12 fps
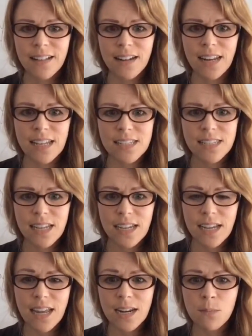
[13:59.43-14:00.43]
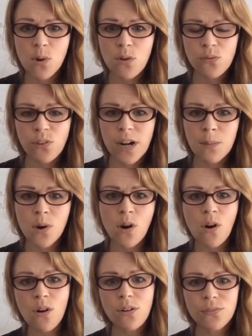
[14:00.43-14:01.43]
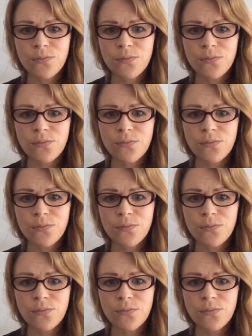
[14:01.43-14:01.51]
Let's see. Any more for any more?